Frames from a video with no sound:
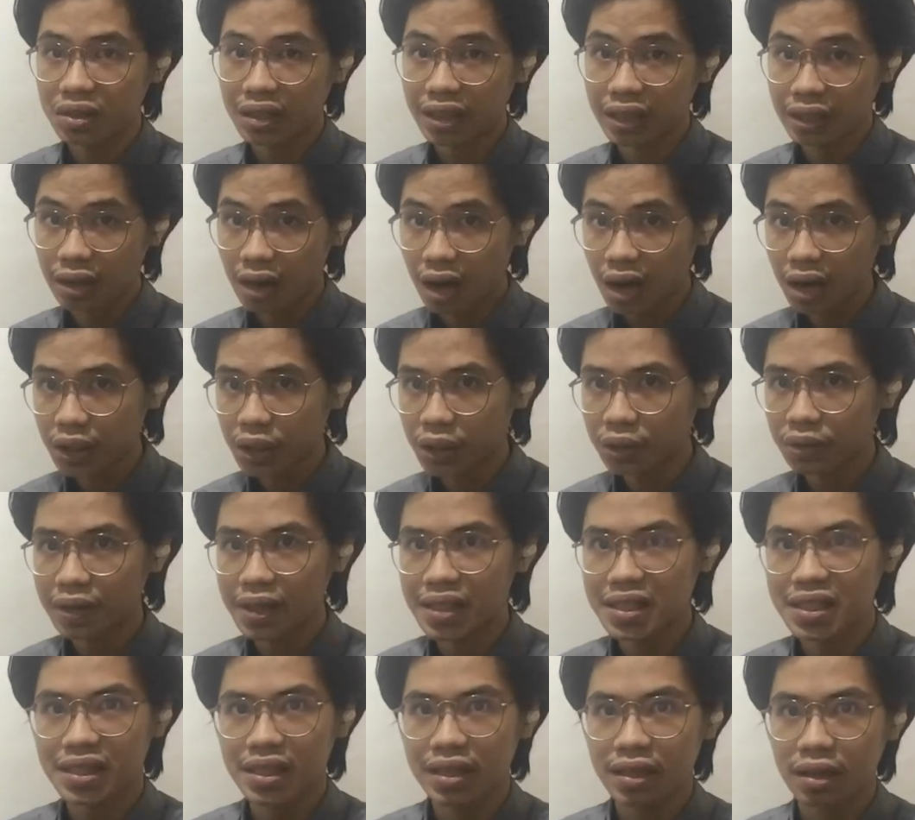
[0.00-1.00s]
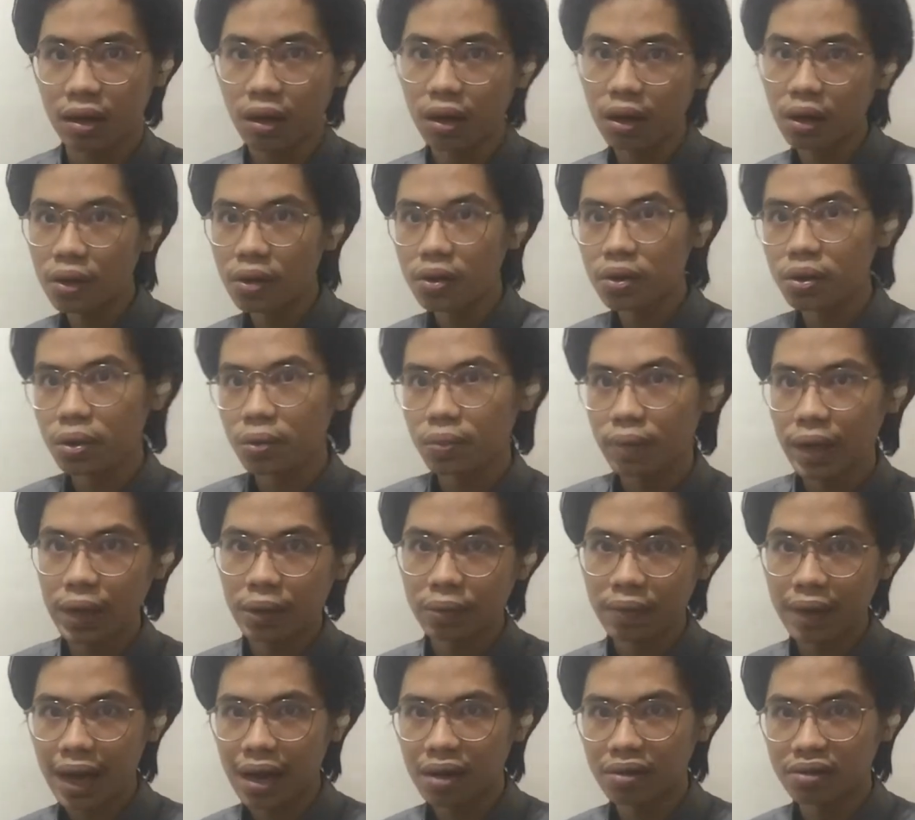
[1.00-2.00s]
Ligario, it's the other way
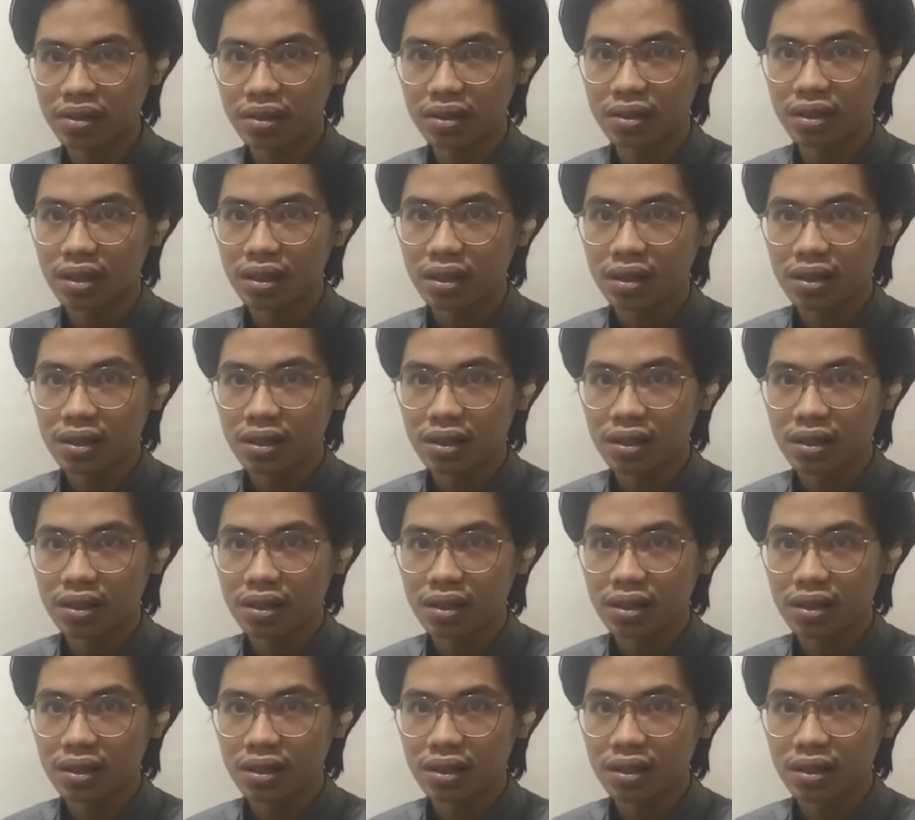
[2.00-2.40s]
around,